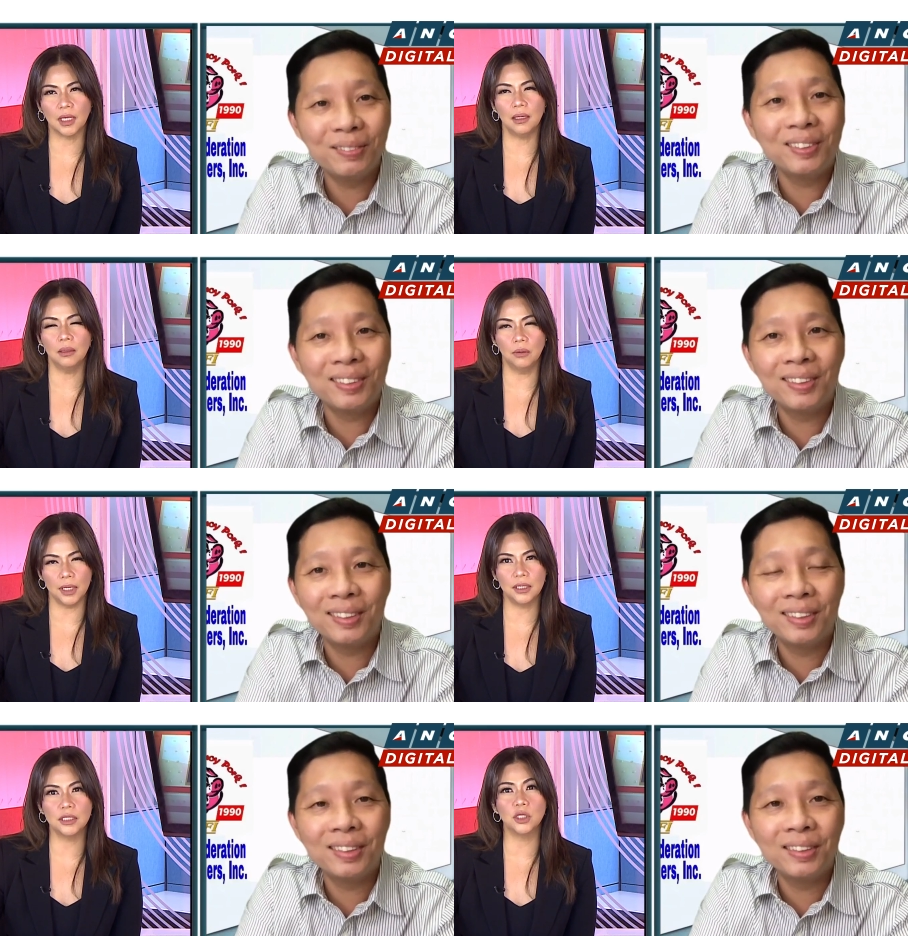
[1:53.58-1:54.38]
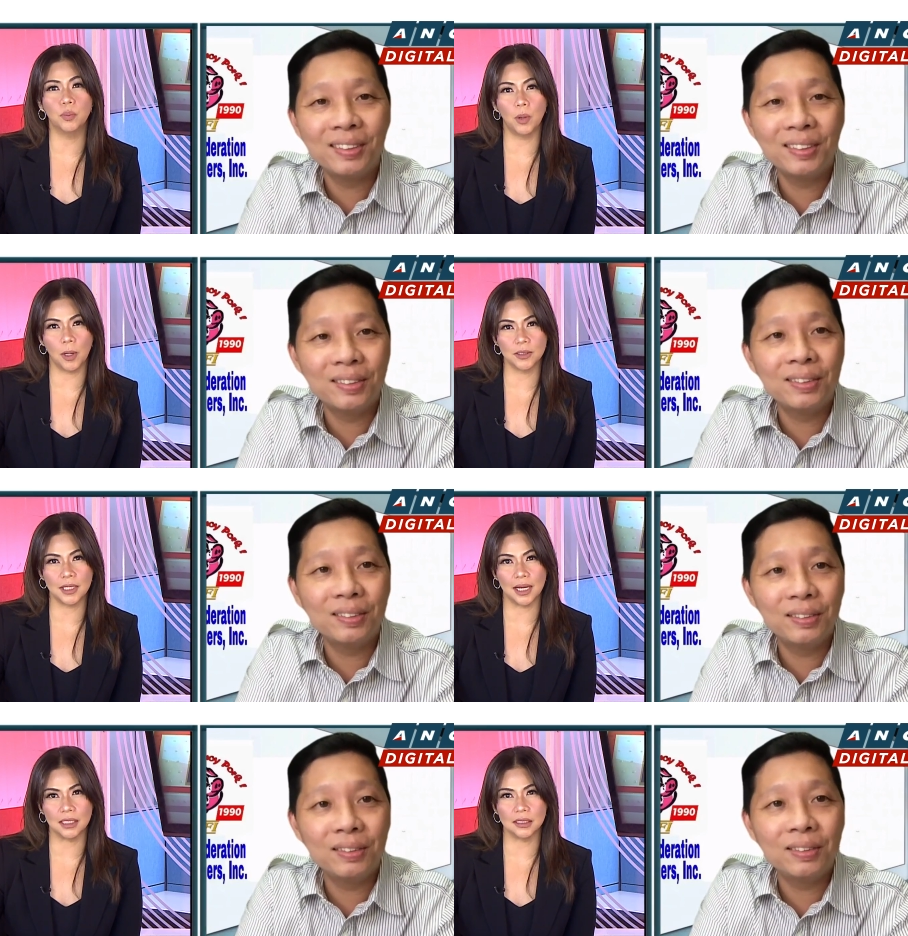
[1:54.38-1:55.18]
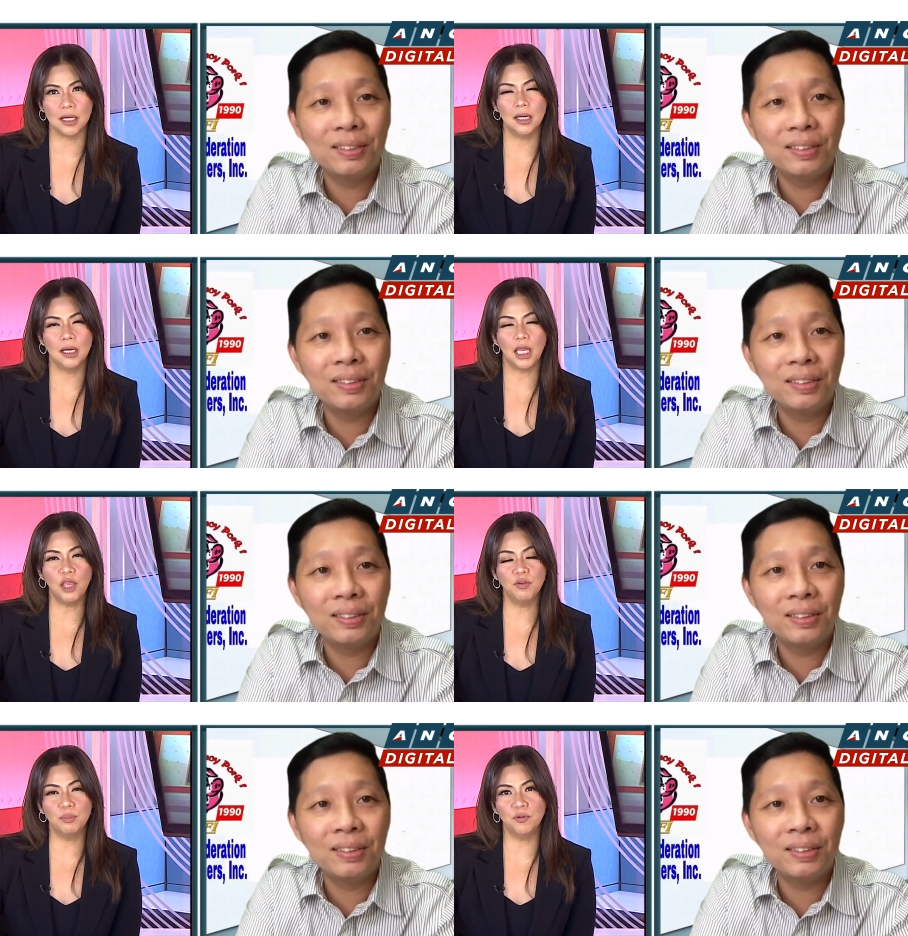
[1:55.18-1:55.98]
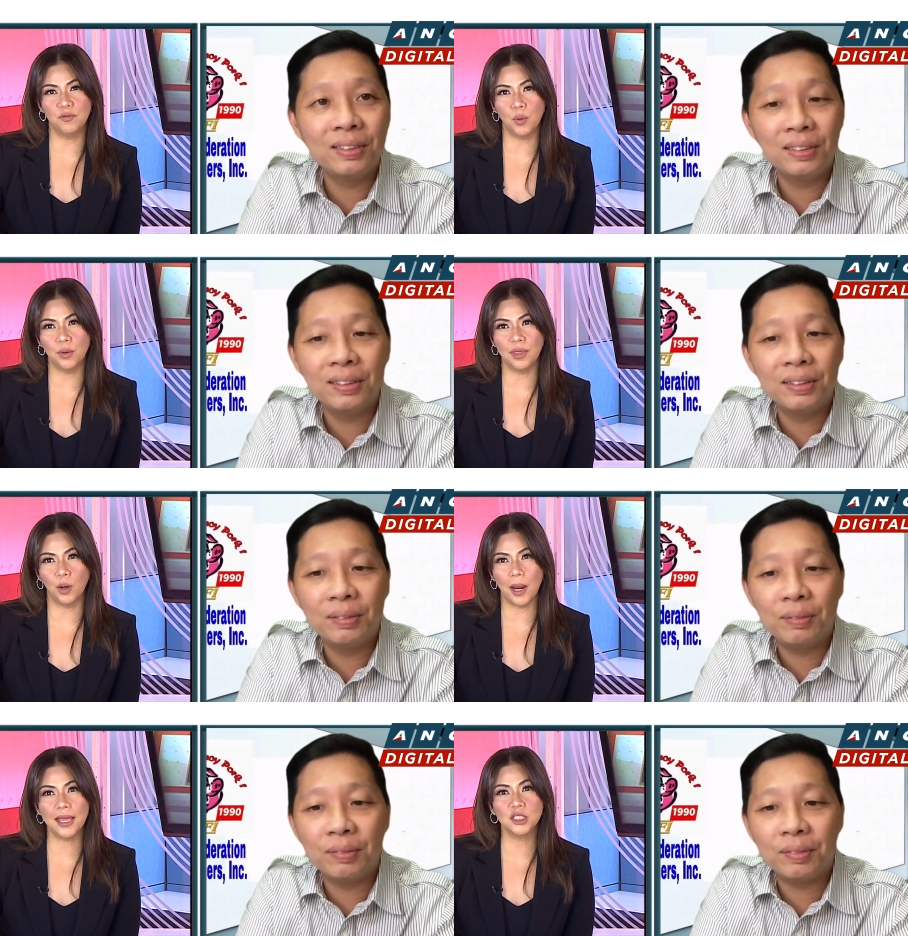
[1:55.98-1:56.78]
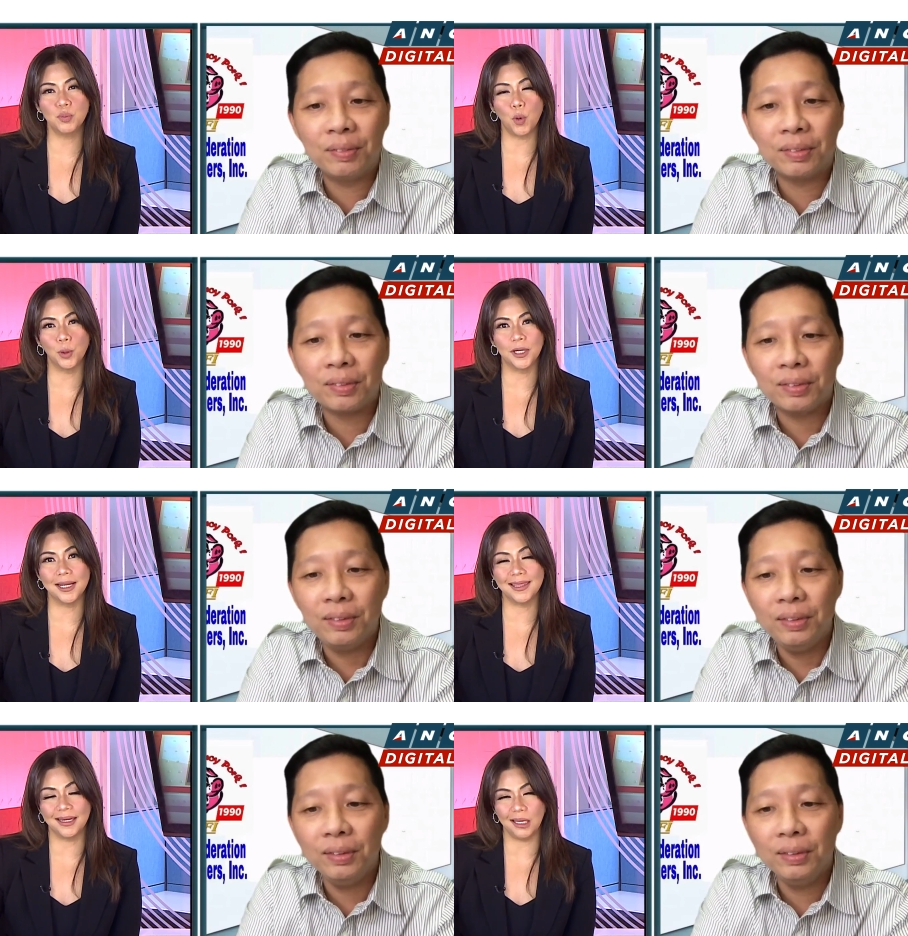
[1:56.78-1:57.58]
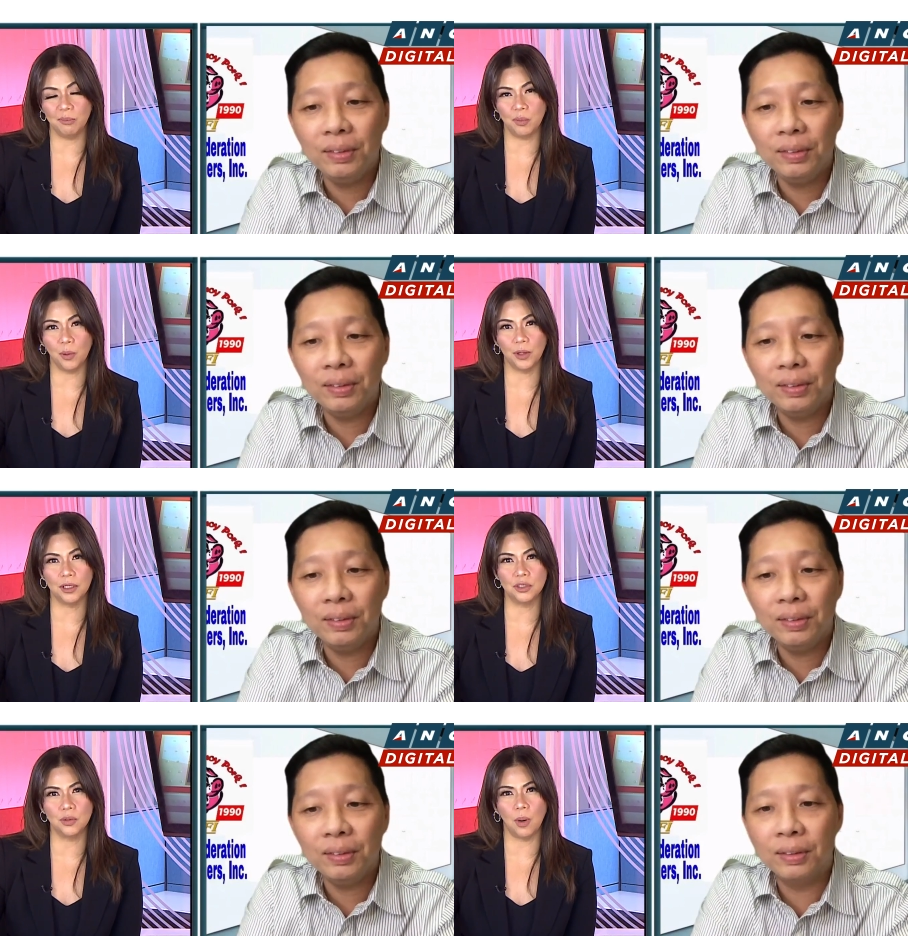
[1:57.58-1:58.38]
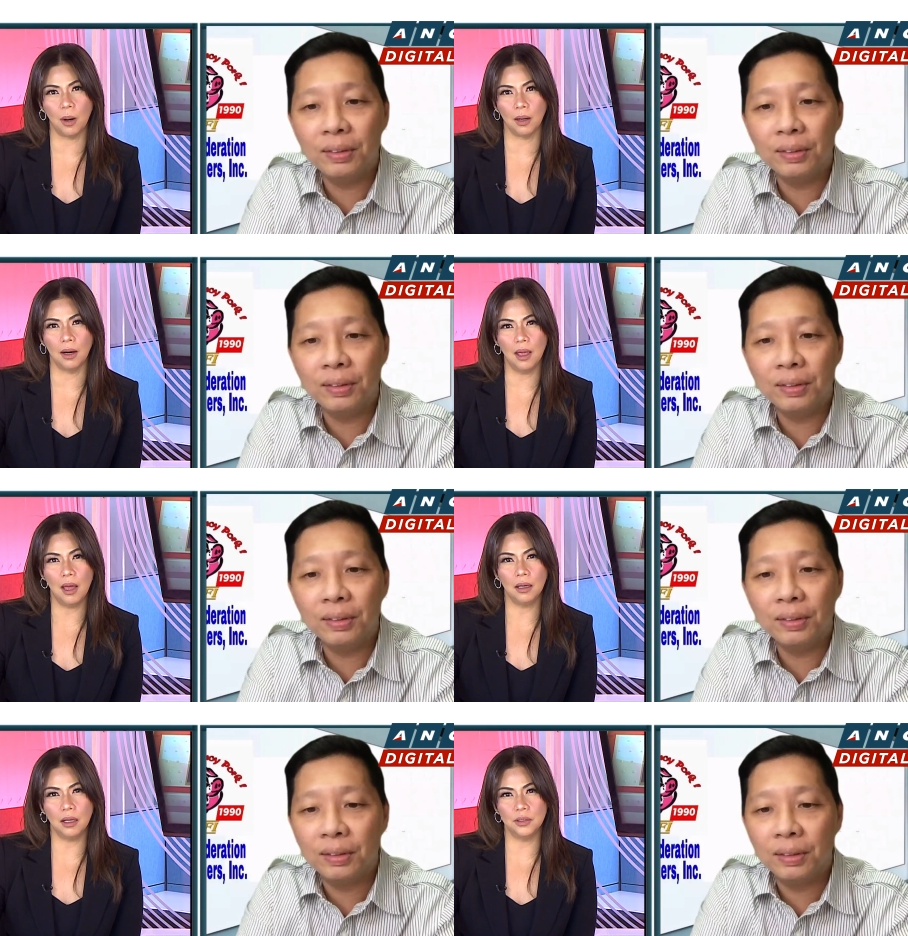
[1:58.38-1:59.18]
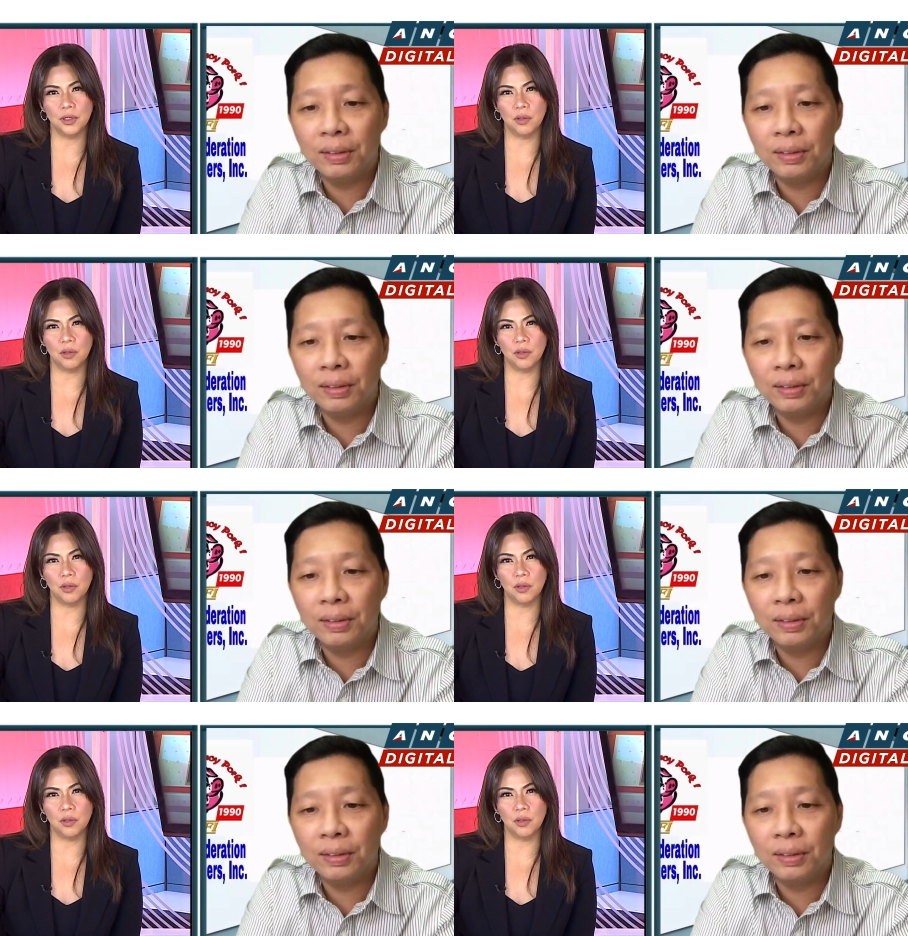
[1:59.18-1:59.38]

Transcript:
Speaker 1: ingredients are processed even before they're exported and then imported to our country?